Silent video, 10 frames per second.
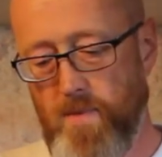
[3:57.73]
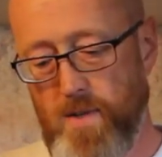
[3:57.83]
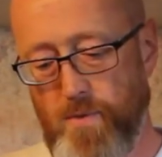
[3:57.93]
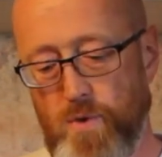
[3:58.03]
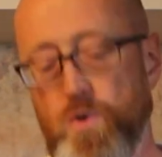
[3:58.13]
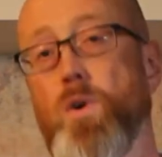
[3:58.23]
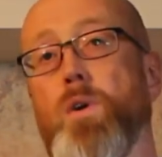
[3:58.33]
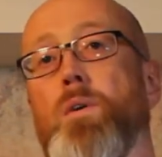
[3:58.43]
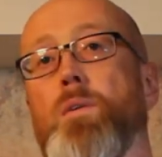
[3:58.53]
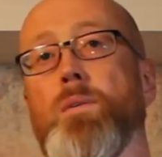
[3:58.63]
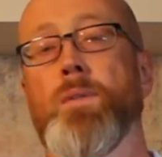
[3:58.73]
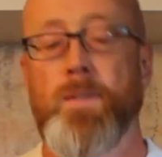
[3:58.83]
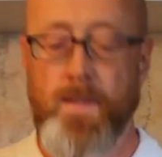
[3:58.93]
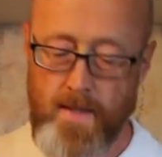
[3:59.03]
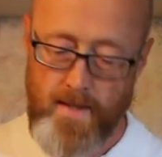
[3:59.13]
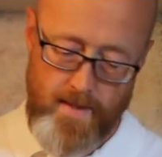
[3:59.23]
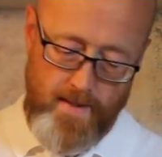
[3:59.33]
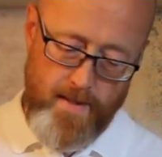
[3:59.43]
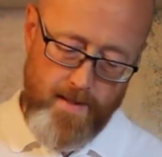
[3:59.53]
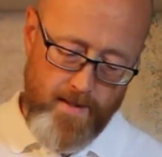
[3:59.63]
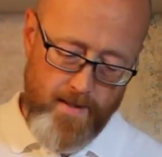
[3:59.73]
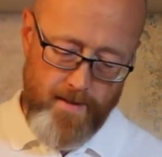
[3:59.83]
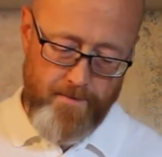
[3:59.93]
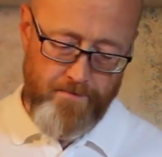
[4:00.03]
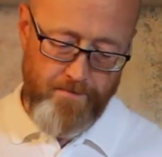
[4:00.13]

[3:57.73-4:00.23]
that's for sure uh,